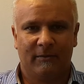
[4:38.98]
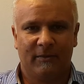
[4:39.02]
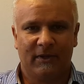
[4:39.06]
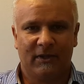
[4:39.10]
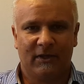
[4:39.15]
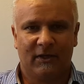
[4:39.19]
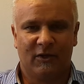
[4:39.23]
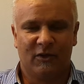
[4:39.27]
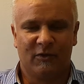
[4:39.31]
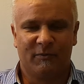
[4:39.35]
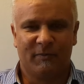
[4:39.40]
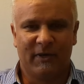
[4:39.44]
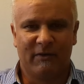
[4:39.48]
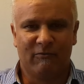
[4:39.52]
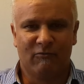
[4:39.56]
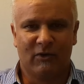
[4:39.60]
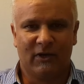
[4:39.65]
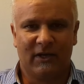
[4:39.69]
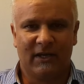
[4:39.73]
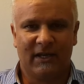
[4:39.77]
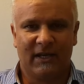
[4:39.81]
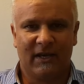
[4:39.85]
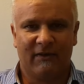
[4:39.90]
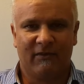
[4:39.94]
He's been
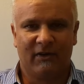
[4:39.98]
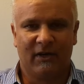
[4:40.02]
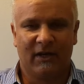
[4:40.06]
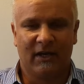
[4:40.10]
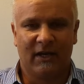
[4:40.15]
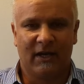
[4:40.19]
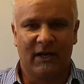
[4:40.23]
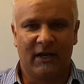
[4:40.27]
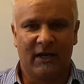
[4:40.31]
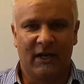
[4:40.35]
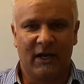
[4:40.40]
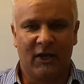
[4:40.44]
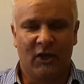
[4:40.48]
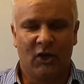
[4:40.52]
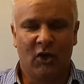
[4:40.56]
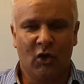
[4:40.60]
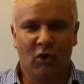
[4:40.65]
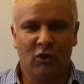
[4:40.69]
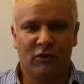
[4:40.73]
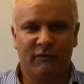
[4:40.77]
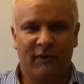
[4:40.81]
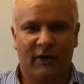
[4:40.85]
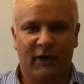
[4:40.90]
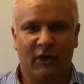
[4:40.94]
really given a
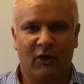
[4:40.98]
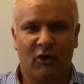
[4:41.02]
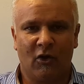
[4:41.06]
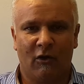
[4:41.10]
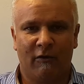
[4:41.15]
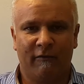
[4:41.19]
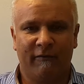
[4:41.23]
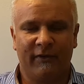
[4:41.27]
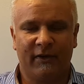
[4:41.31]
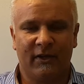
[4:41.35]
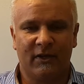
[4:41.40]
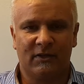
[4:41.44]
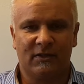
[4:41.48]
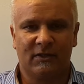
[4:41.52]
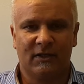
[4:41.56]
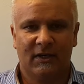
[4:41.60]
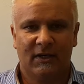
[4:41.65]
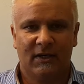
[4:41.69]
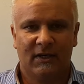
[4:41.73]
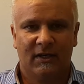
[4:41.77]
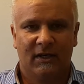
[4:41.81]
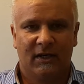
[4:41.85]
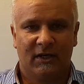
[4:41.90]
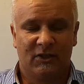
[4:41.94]
huge vote of confidence,
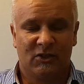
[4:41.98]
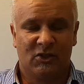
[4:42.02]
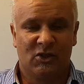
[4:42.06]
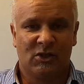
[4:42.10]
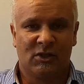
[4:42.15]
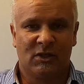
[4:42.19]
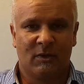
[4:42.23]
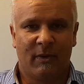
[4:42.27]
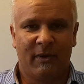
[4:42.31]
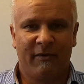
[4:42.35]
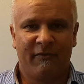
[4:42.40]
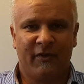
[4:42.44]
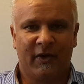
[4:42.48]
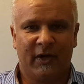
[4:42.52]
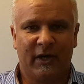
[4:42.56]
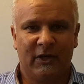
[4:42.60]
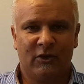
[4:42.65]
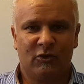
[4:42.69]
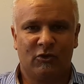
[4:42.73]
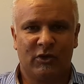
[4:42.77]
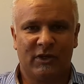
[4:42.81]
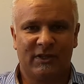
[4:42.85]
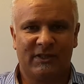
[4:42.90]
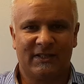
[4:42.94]
and it's just going to be very
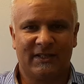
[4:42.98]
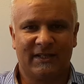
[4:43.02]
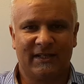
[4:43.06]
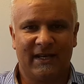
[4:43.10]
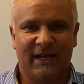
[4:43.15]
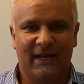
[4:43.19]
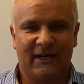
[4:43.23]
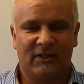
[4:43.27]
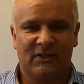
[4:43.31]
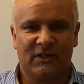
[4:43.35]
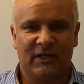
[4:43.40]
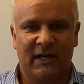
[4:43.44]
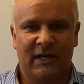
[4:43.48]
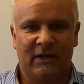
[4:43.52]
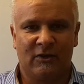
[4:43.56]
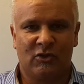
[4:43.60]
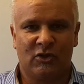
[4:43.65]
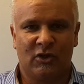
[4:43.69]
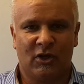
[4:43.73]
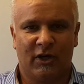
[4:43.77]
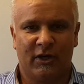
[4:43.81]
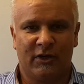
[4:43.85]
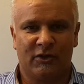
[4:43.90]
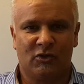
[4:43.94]
interesting now to see how
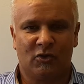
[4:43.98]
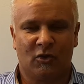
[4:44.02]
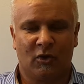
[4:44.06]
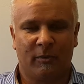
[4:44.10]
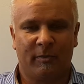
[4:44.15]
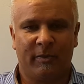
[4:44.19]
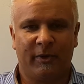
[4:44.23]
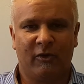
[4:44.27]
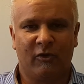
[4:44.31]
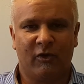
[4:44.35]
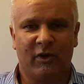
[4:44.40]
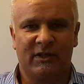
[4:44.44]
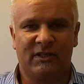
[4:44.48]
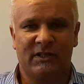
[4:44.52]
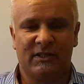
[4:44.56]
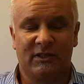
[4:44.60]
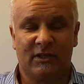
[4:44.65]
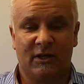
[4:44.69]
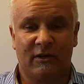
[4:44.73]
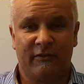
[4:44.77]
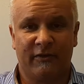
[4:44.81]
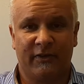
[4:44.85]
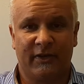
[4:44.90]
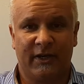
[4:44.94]
China sort of progresses
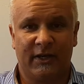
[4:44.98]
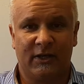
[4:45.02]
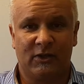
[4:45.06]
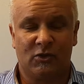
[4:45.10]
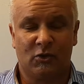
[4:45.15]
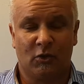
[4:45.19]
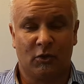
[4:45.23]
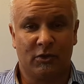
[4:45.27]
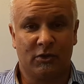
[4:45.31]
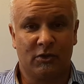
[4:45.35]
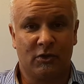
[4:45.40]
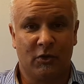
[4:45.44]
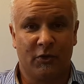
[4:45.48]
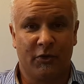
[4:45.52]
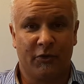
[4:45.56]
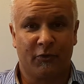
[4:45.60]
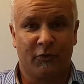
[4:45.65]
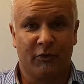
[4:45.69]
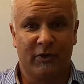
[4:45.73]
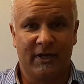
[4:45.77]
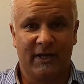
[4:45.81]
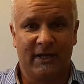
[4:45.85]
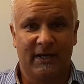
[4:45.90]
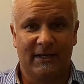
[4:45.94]
over the next sort of 2 to
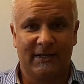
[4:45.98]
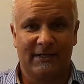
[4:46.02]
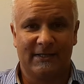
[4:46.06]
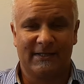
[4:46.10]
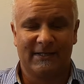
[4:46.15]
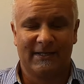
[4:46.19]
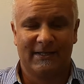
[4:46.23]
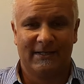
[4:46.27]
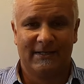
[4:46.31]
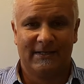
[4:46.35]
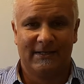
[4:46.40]
3 years.